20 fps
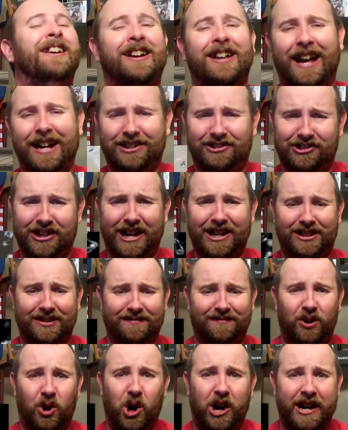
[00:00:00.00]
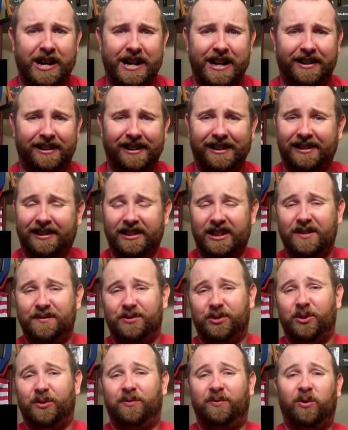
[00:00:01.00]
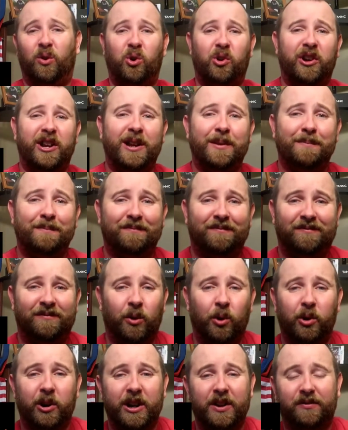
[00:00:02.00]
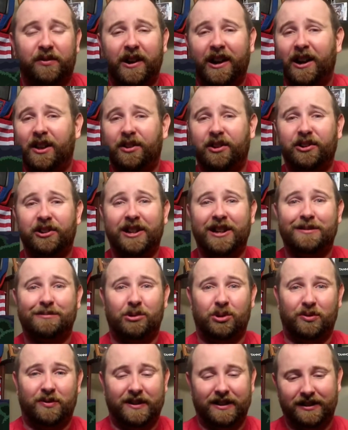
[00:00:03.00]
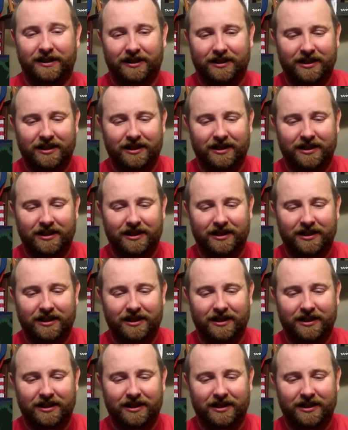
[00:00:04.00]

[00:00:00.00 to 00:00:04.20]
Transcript: That's Jason Voorhees. He's lived through 40 Friday the 13th movies.